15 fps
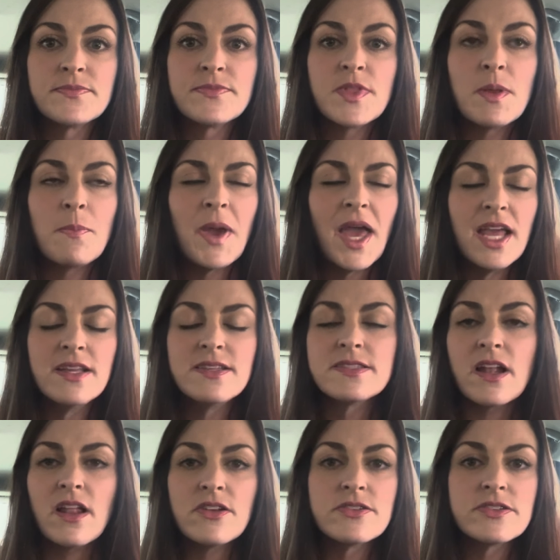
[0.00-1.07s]
the pains that
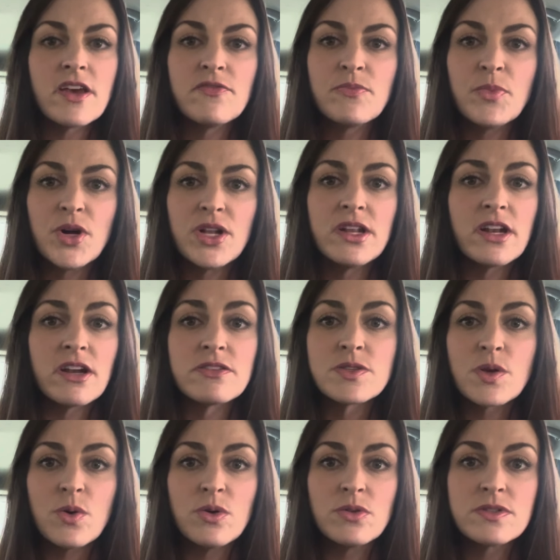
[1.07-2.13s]
others have put in our
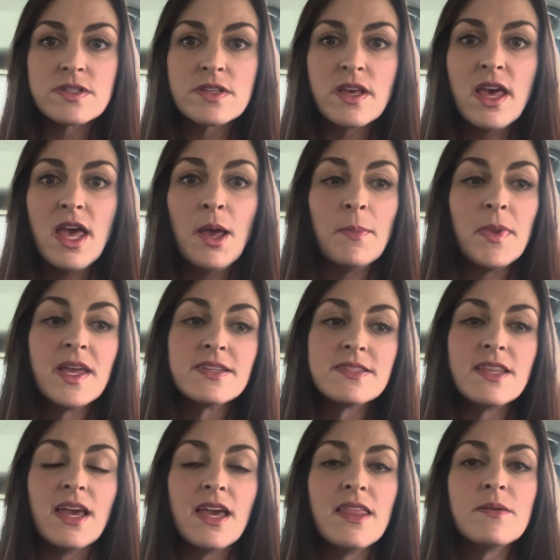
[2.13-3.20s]
souls, because
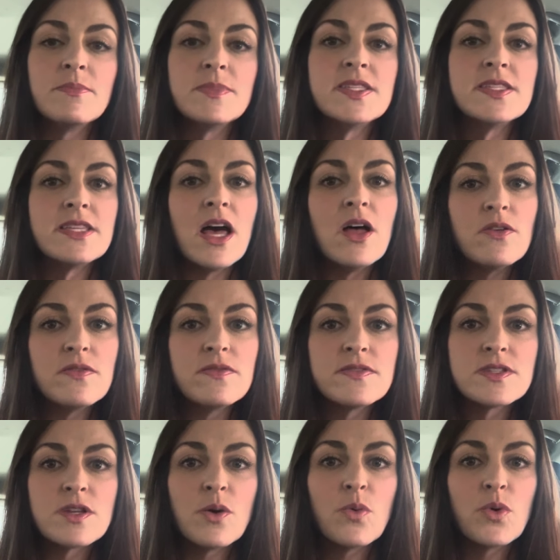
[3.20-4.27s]
they
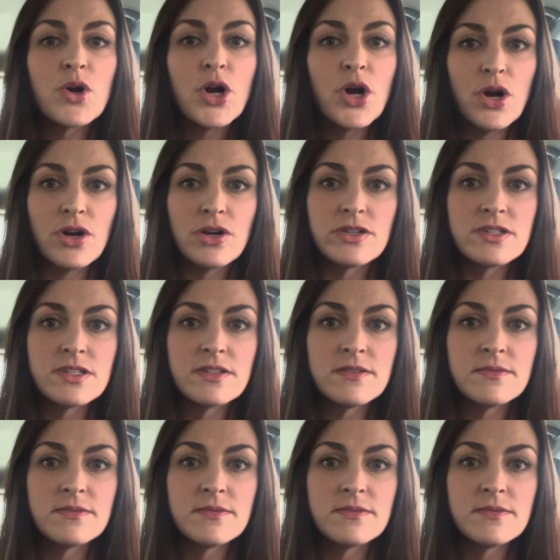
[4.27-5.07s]
themselves were hurt.